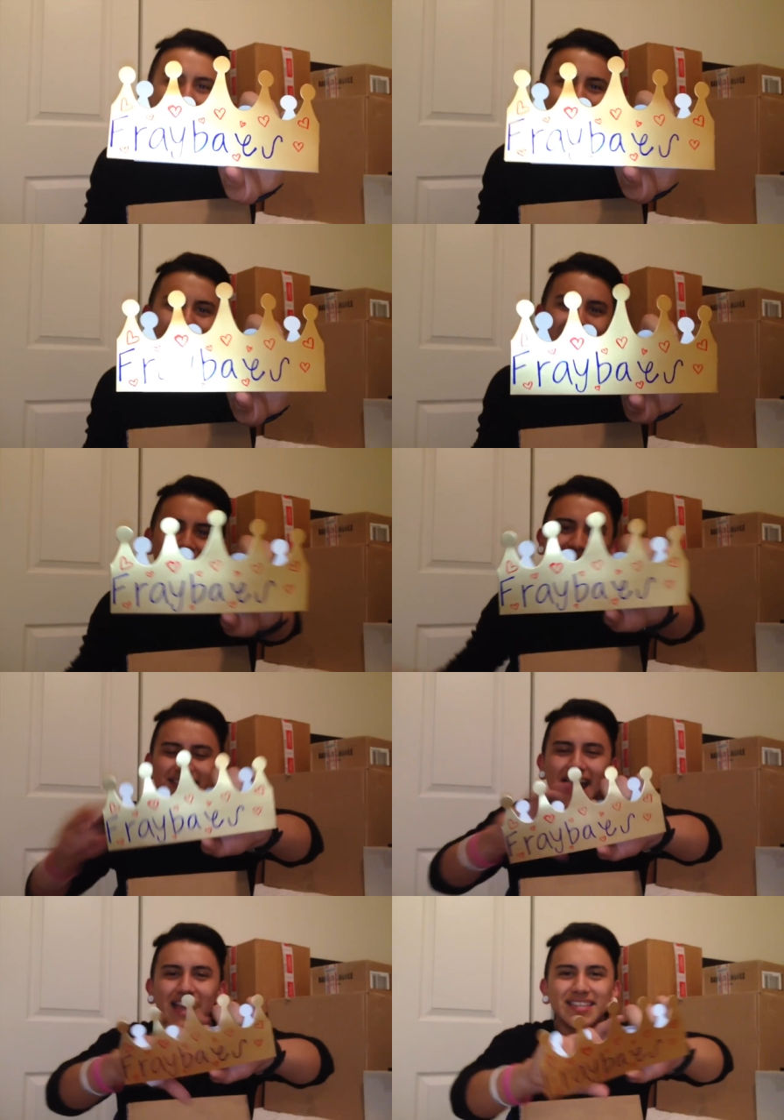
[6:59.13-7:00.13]
one that says
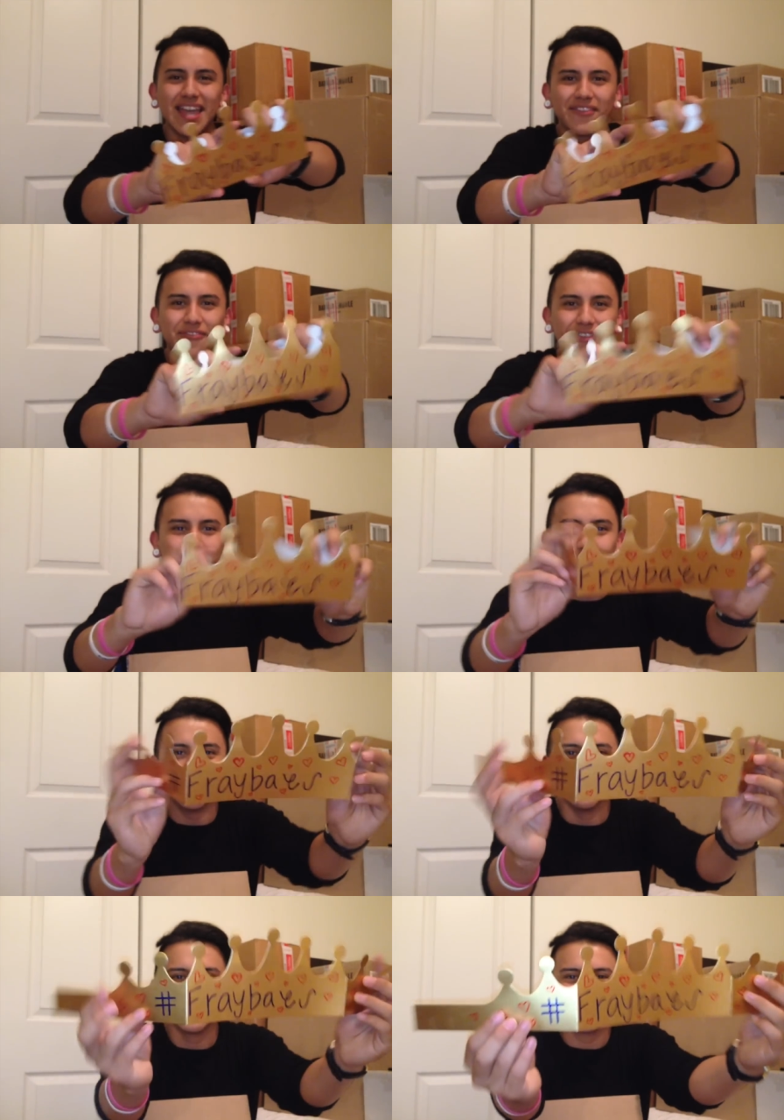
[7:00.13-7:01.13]
hashtag
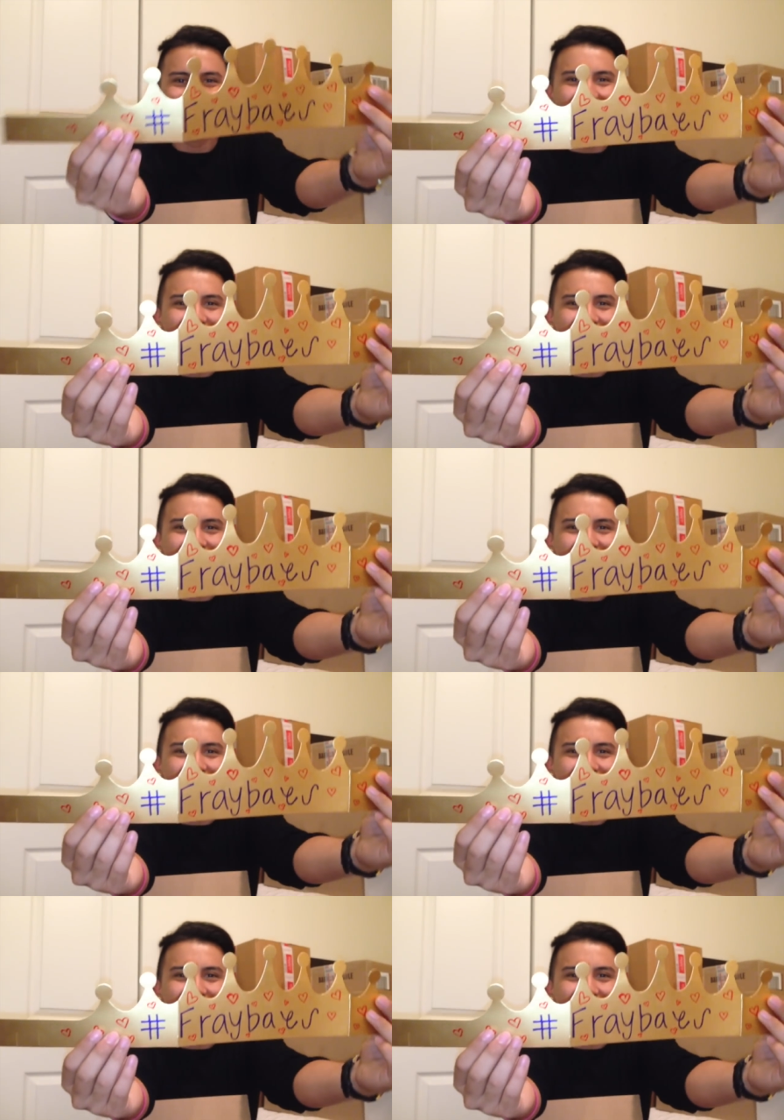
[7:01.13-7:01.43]
Freybays.